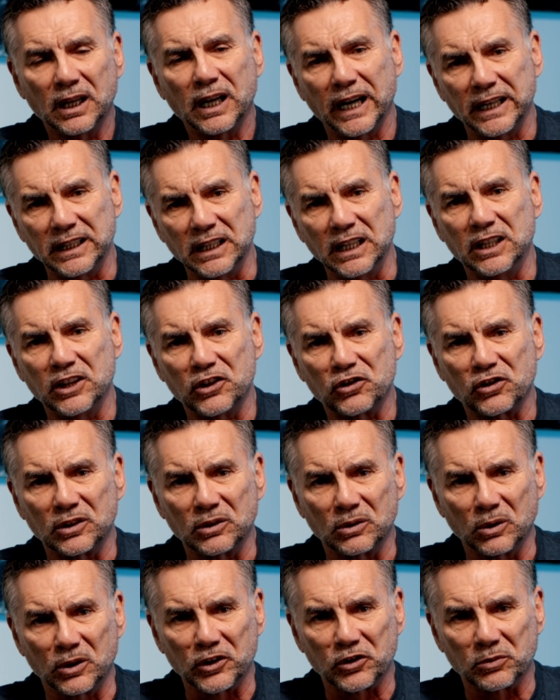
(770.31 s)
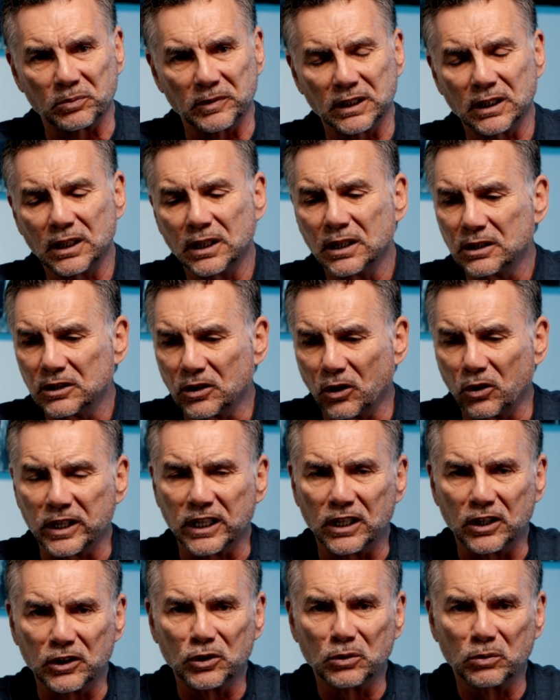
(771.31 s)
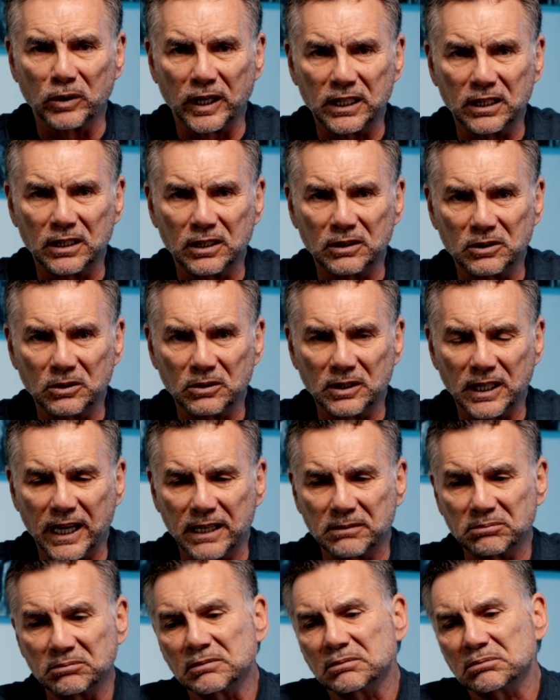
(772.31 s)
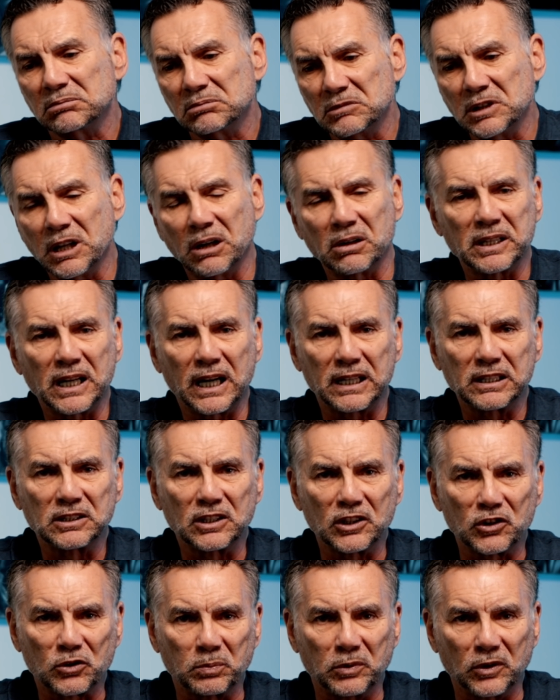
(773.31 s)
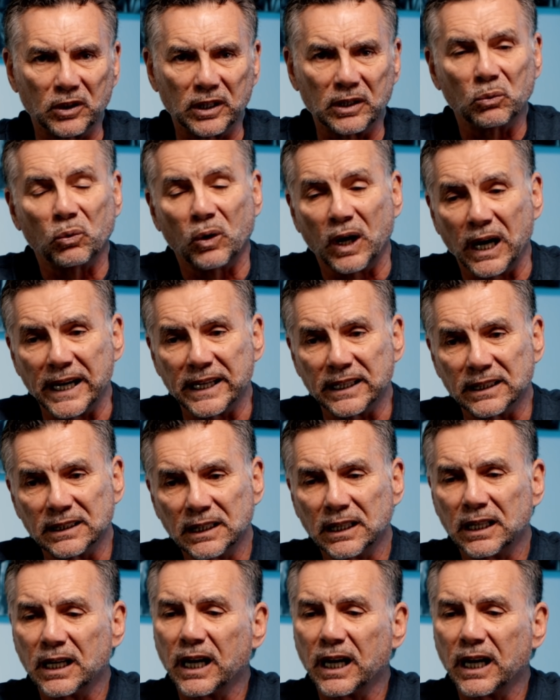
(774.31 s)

I need his endorsement. Tony, are you ready to do that? No, not at this point. Why?